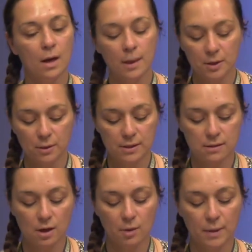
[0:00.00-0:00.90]
I'm going to
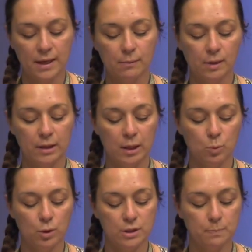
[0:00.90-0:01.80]
start by outlining
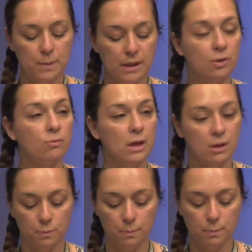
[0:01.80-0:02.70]
what has been
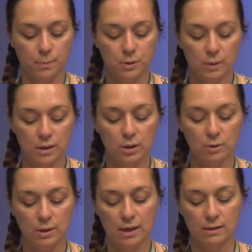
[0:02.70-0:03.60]
agreed between the
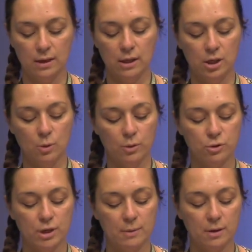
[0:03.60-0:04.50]
UK and the EU on the
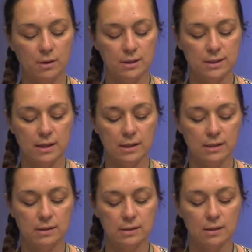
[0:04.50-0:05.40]
trademark and
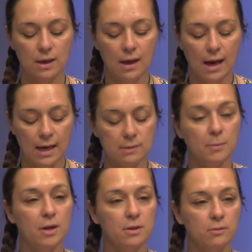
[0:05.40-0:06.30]
designs as
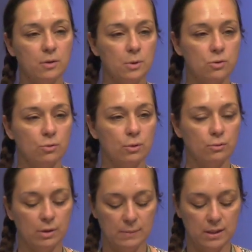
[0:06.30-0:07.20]
part of the withdrawal
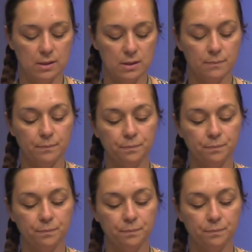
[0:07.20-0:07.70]
agreement.